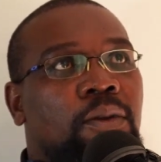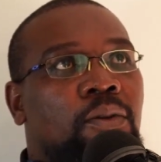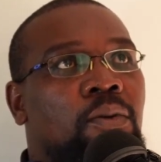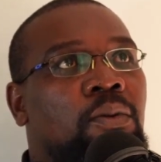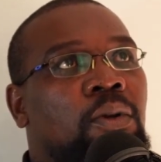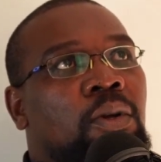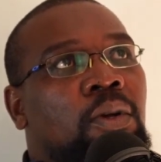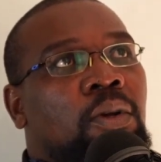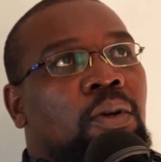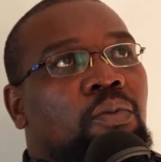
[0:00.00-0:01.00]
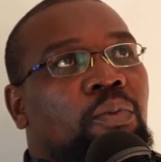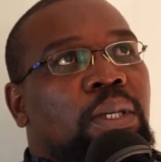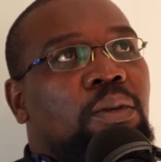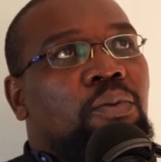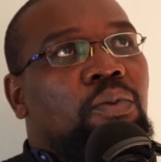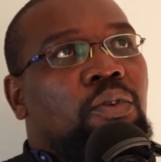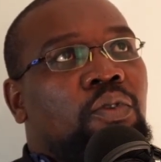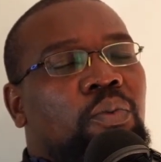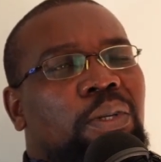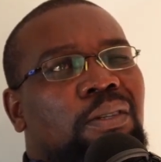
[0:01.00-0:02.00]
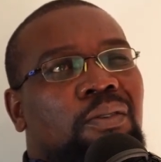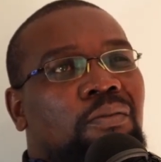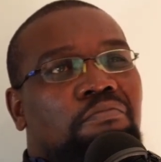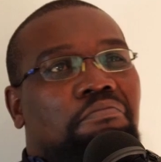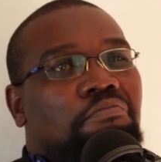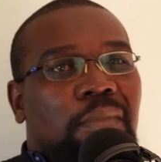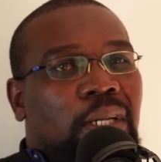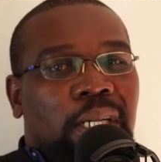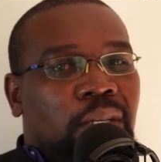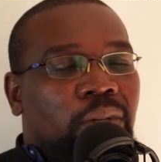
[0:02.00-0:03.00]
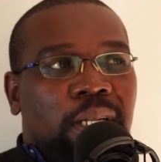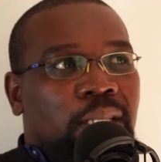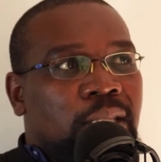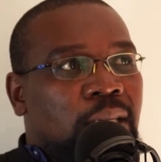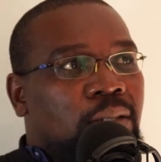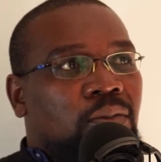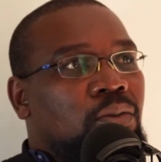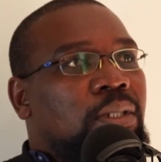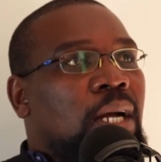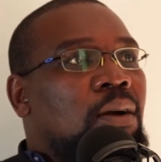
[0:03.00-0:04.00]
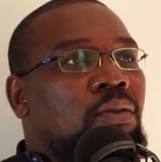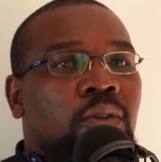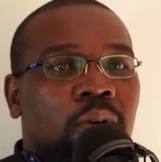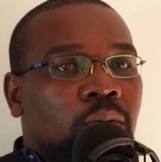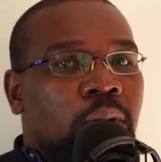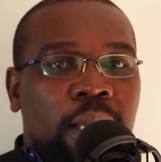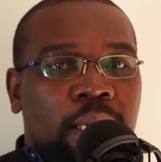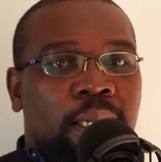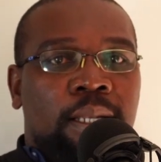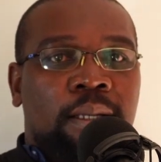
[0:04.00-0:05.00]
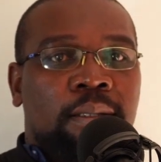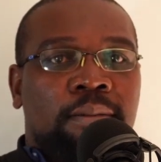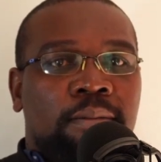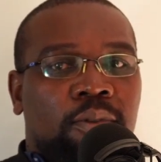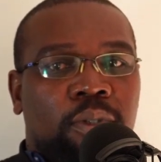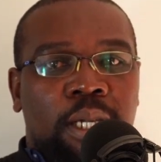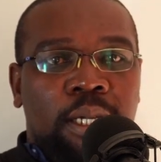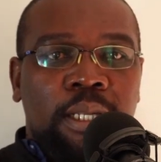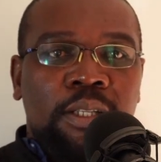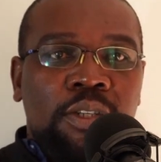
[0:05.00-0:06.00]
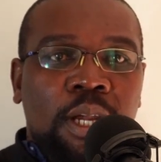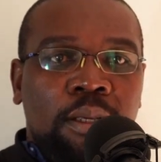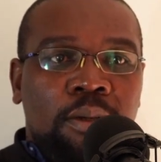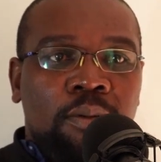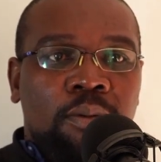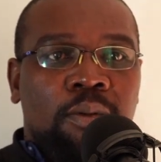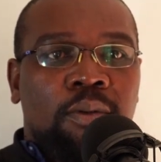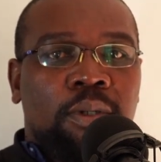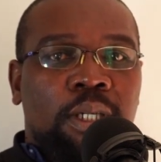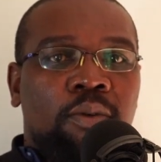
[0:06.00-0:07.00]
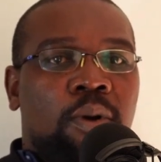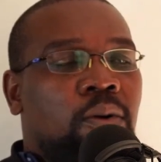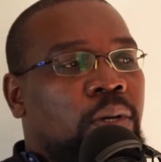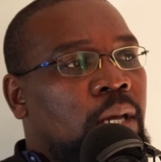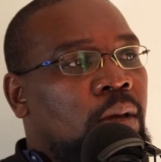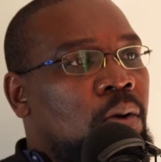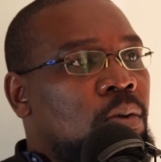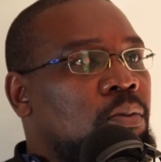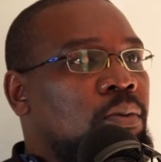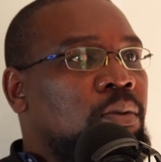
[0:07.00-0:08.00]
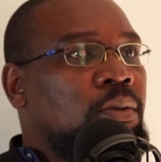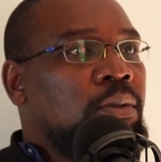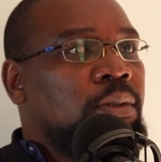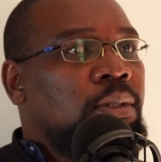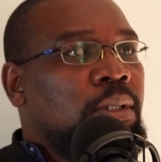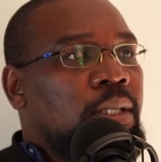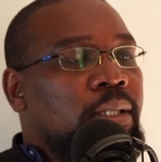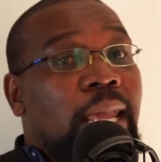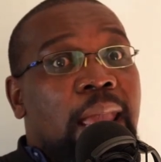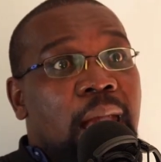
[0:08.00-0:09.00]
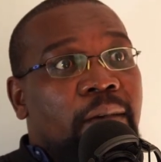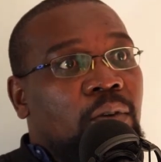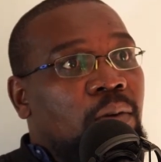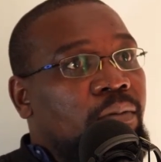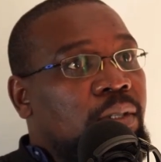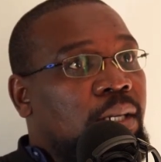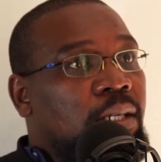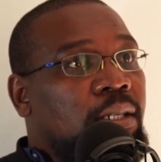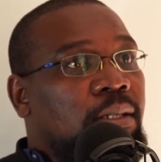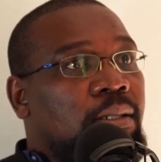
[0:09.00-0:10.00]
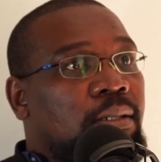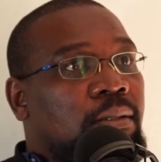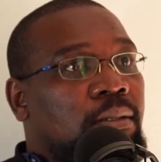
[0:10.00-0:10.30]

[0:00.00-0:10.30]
You know, you would regularly think, ukuhlolwa uyangena. Okay, let's check you. Okay, you are okay, go. They have conversations.